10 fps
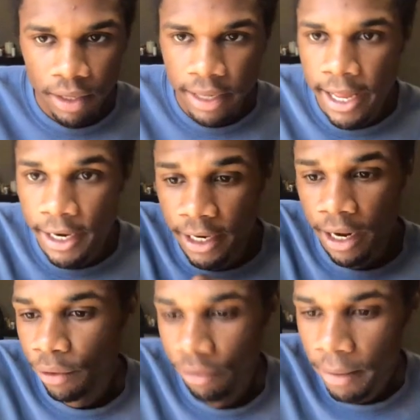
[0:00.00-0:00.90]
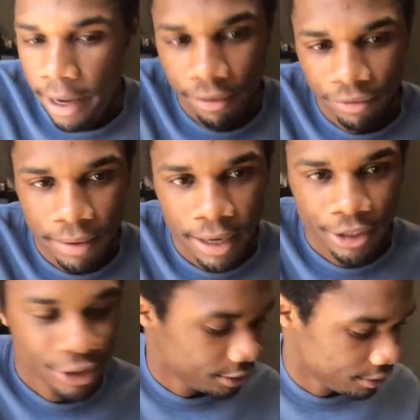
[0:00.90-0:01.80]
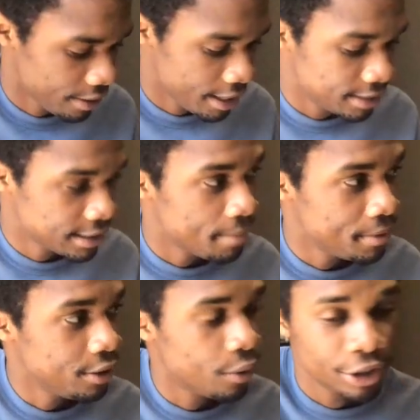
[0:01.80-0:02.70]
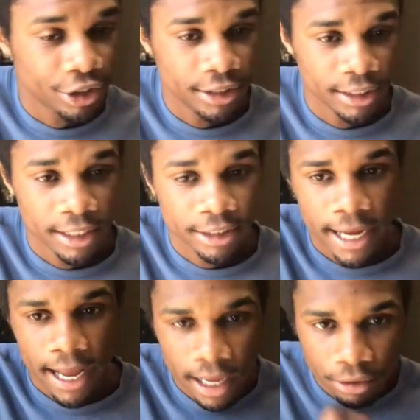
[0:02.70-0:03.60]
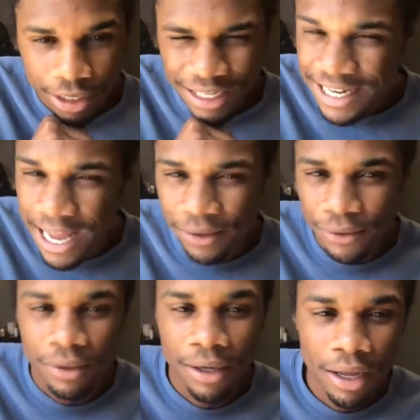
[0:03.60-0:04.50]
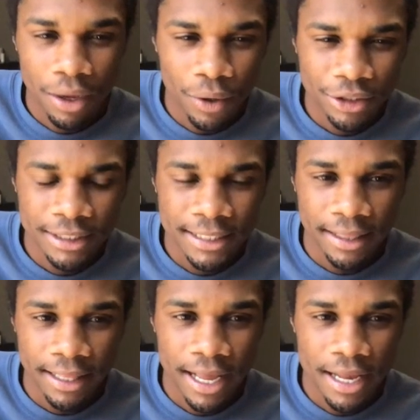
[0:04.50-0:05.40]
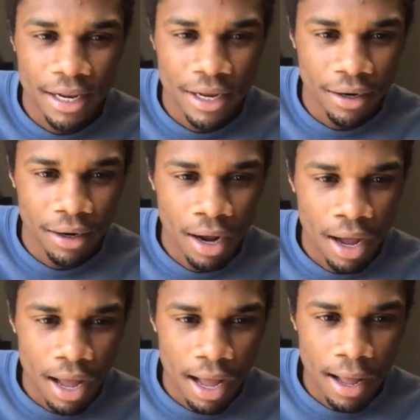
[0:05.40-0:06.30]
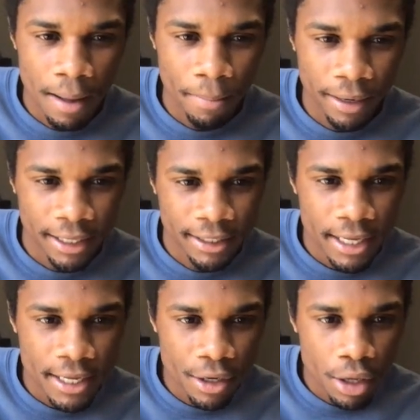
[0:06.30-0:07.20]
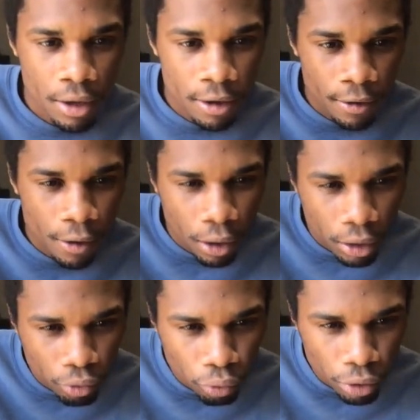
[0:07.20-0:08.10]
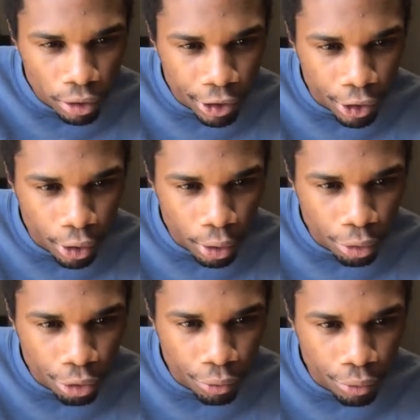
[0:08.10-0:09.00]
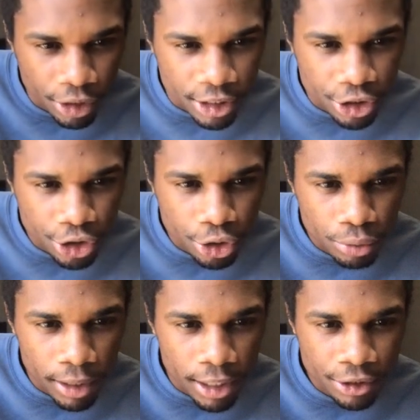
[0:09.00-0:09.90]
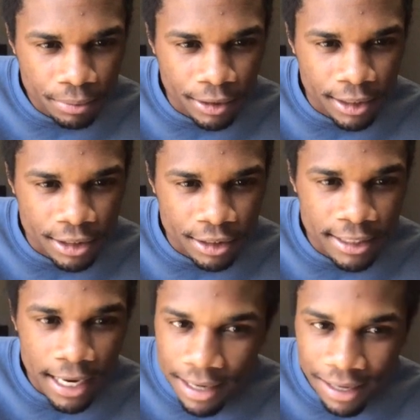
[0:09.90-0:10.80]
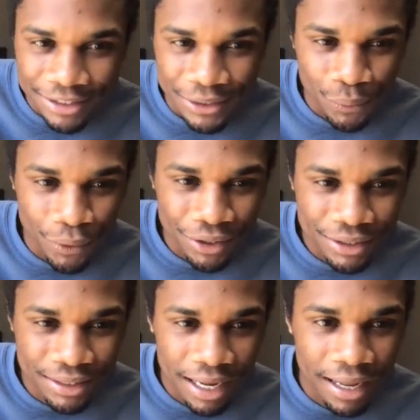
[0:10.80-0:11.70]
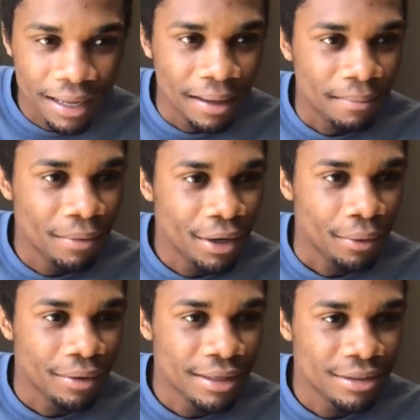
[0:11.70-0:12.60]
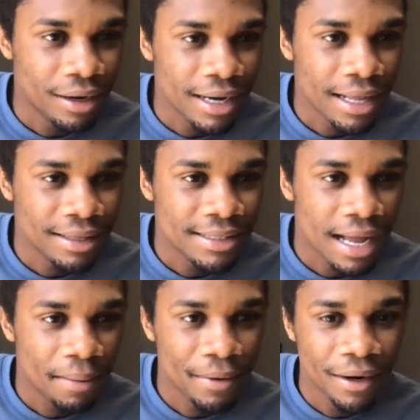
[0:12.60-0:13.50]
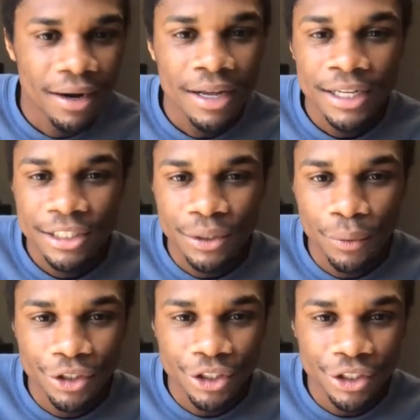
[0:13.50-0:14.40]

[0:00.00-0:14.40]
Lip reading: And I want to remind everybody, just go ahead and type any questions in the chat. I'll try to tackle questions at the end here, but I didn't really go through this too much because the technology works. Here, sorry, at the top here. So we're just